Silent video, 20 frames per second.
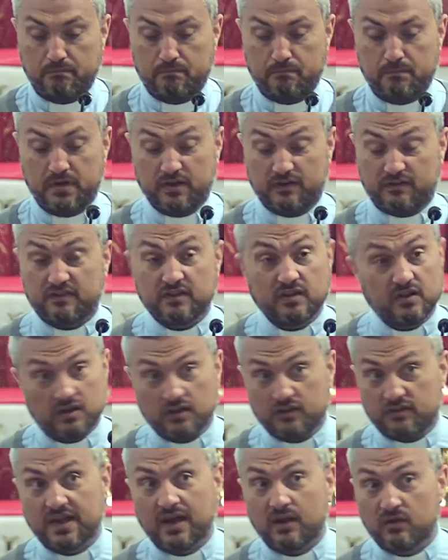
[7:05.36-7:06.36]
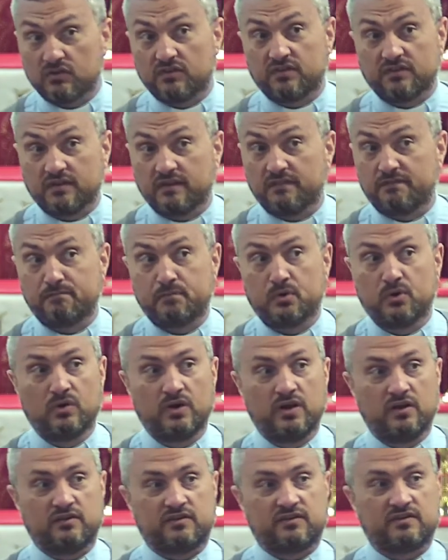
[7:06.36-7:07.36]
But it certainly sounds as if
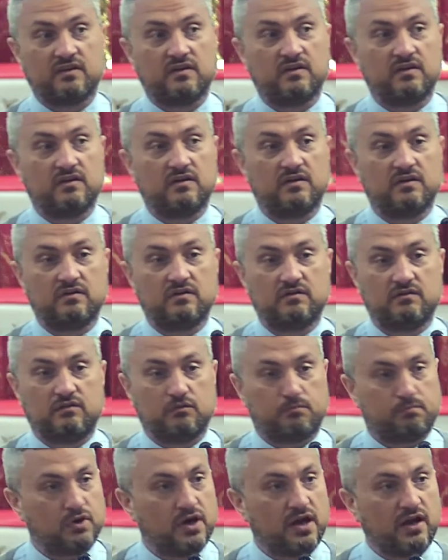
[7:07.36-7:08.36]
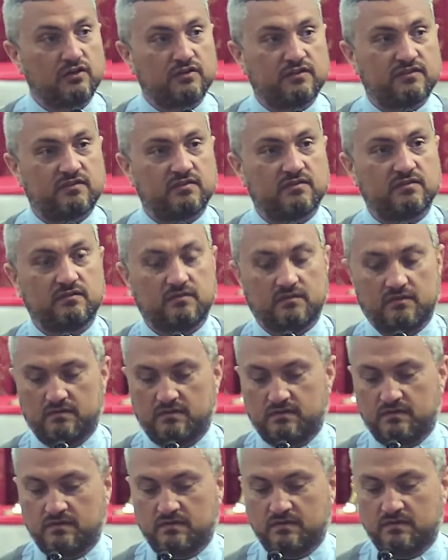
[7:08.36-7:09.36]
Paul is depressed,
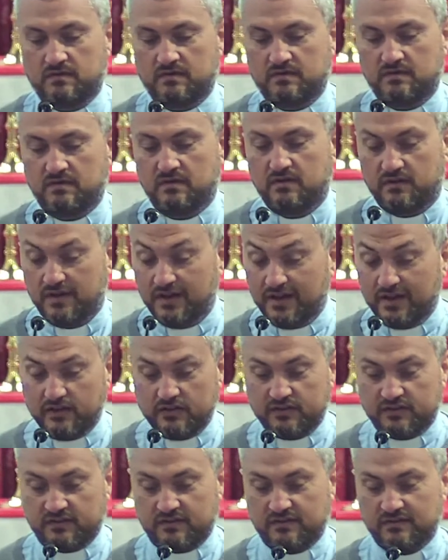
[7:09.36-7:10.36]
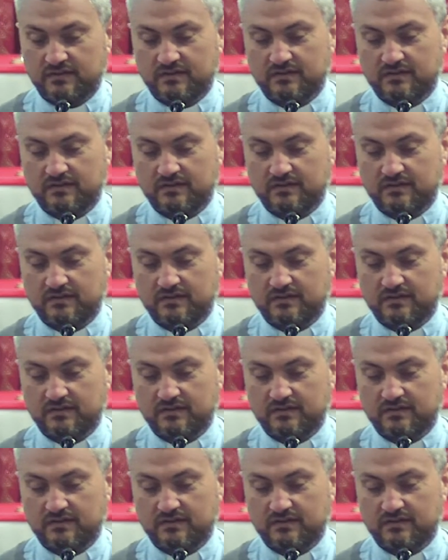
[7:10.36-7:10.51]
at the least.